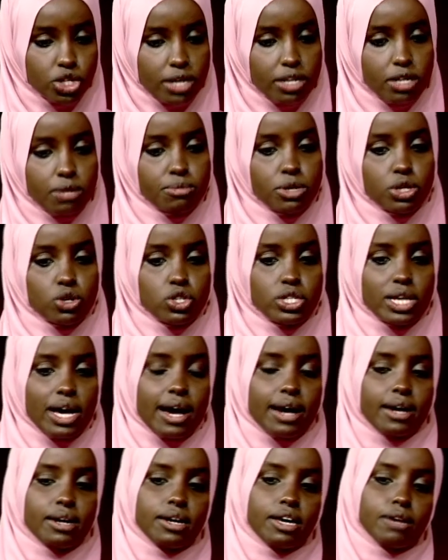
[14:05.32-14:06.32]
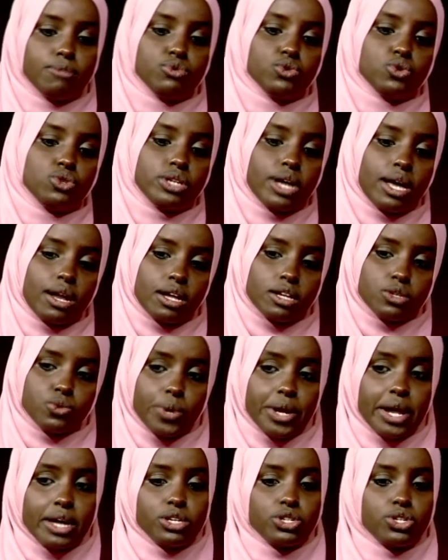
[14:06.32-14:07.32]
journey because I came to realize
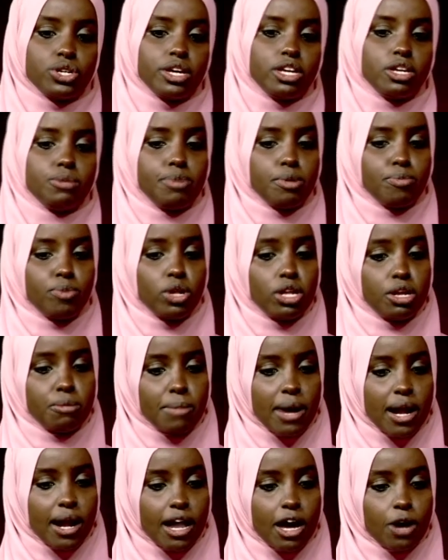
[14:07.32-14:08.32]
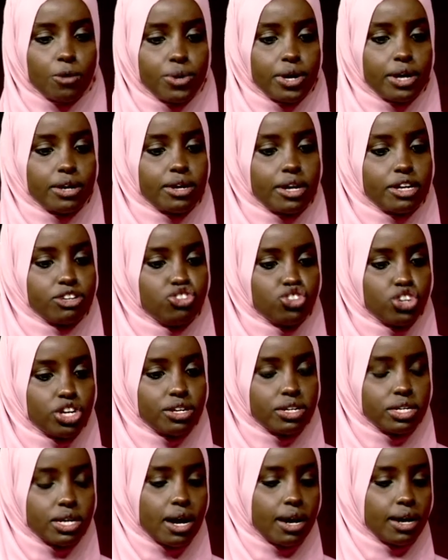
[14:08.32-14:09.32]
when I trained people in Malawi and
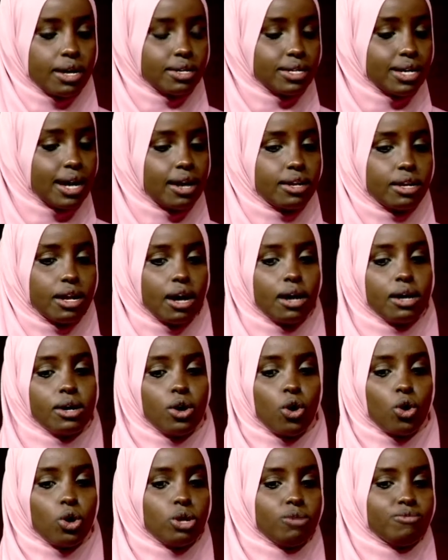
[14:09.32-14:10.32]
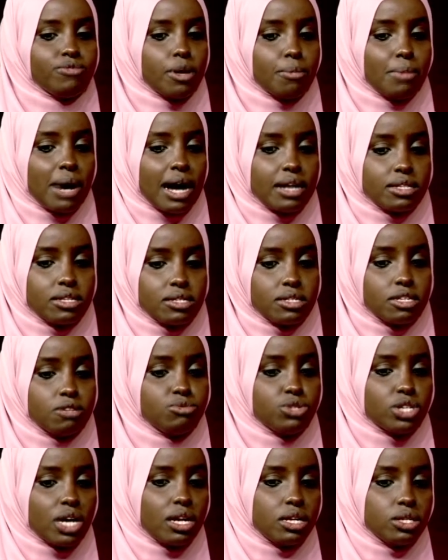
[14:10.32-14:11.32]
Nigeria and Ghana, all of them had the
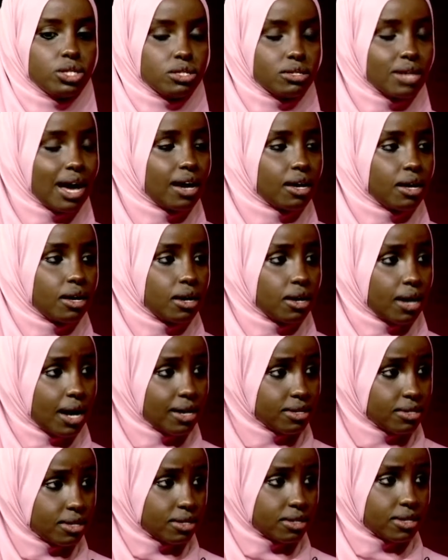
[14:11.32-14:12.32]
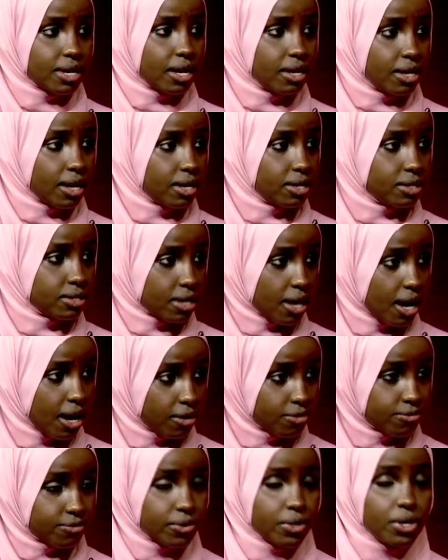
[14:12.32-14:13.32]
same challenges us as Kenyans
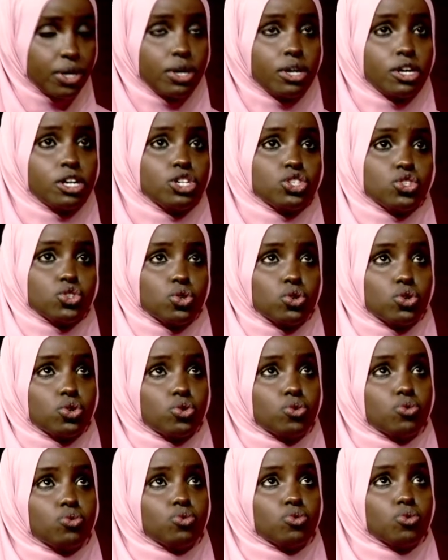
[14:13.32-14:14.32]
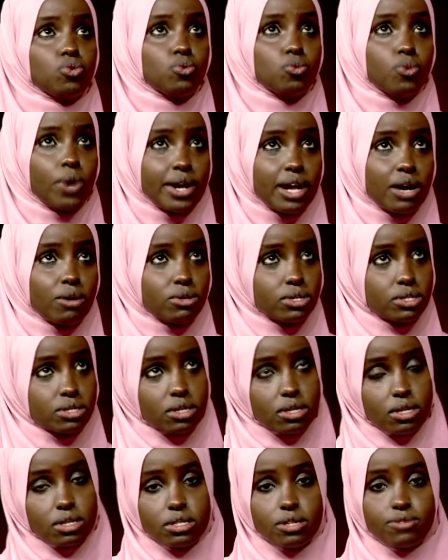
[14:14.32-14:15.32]
have. So when I
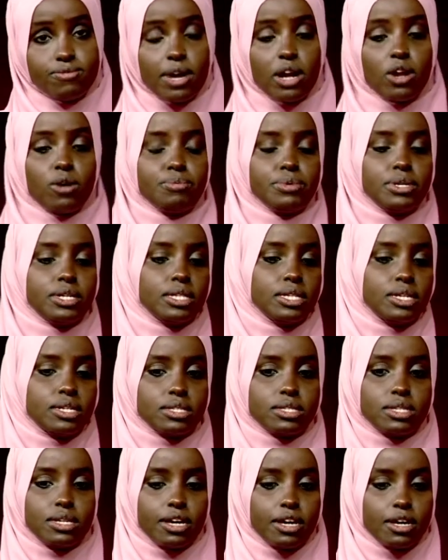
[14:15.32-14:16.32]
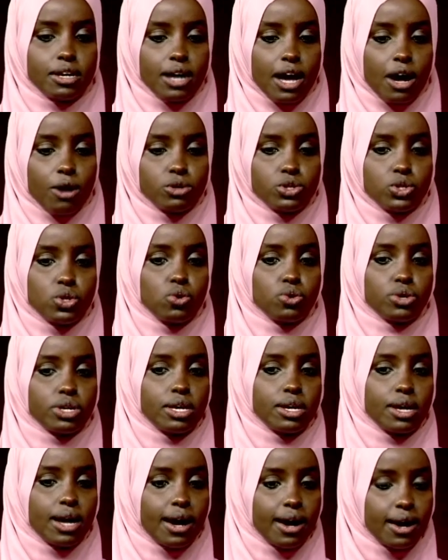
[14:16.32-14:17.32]
was uh, developing this thing, I was
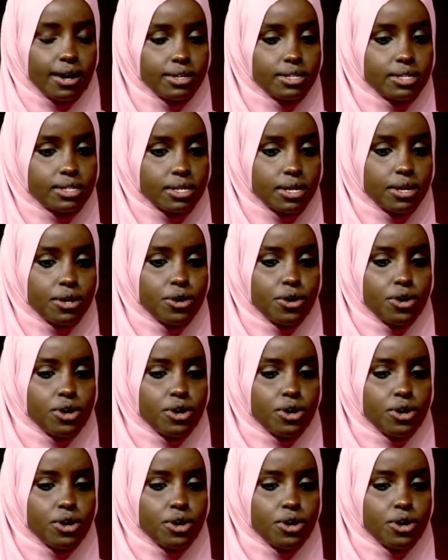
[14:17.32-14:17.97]
looking at